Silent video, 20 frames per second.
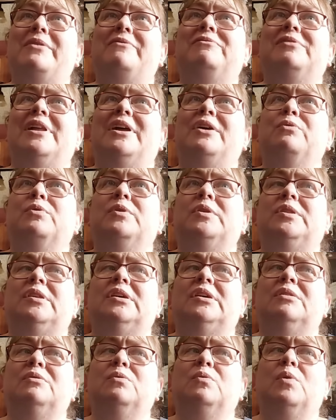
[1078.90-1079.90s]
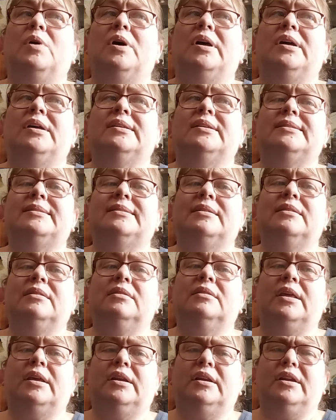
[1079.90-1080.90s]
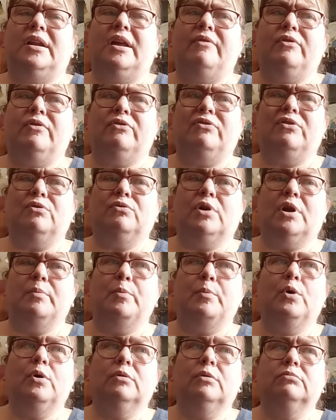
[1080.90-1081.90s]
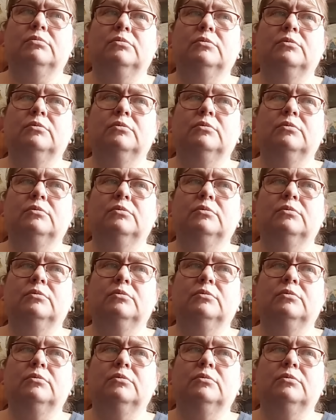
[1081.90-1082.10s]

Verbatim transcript: red flag with it was they didn't have a phone number.